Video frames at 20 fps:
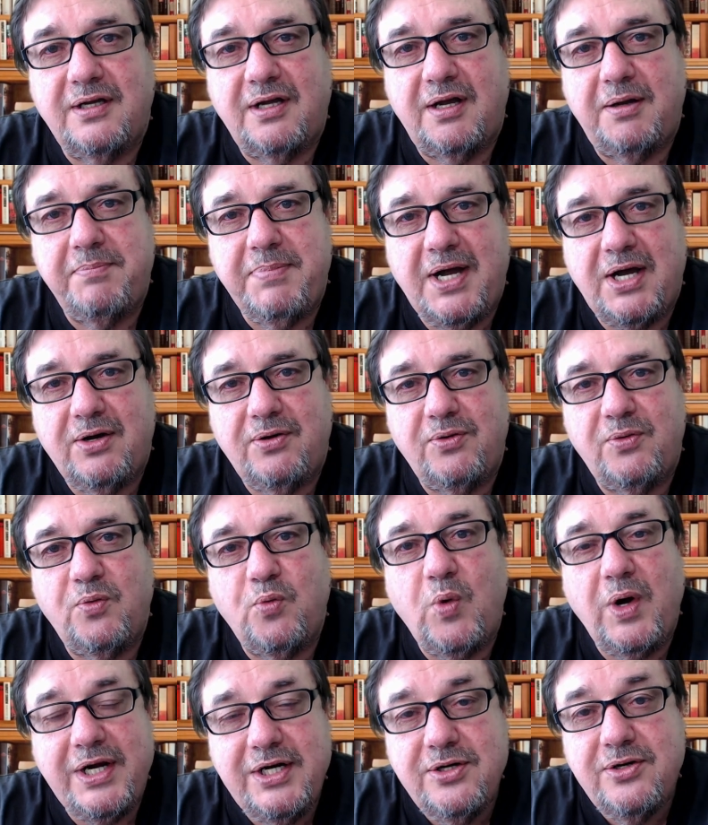about
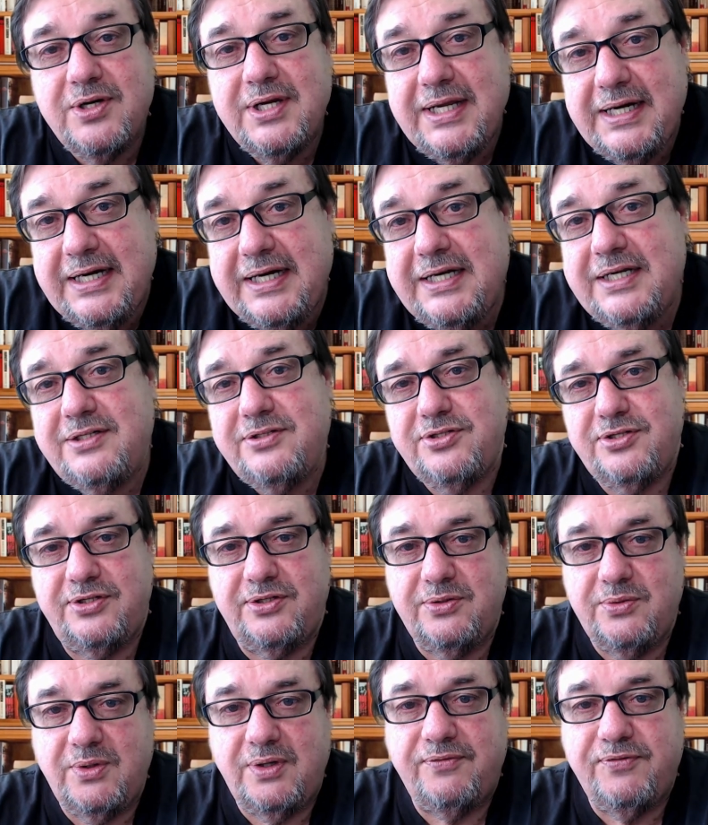what you're getting
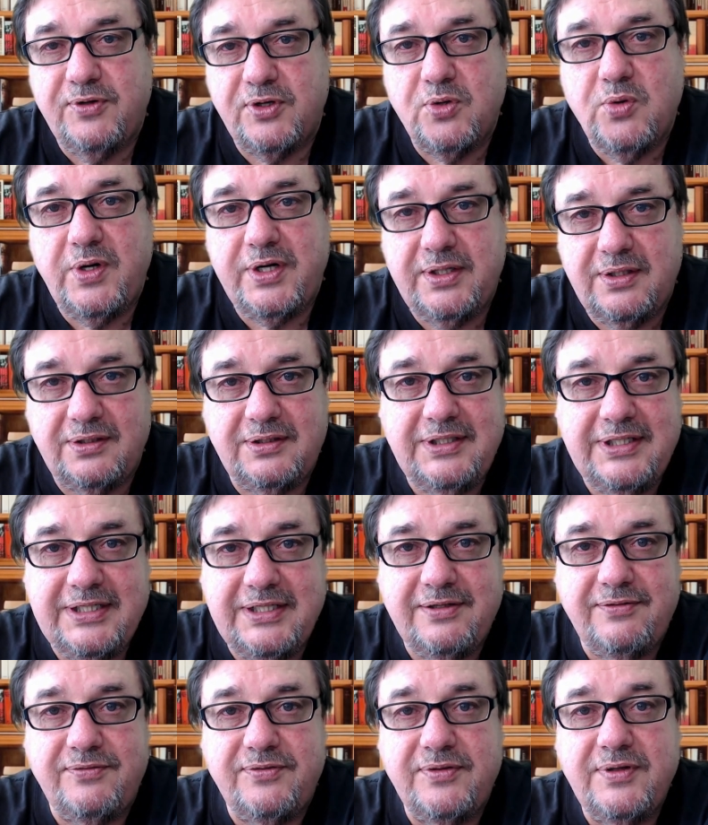into if you're going to
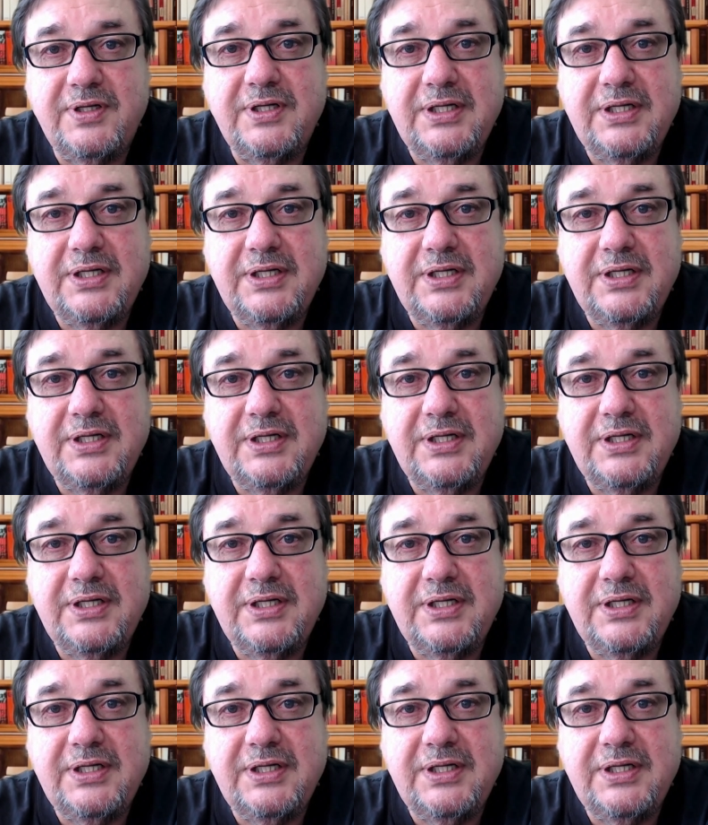live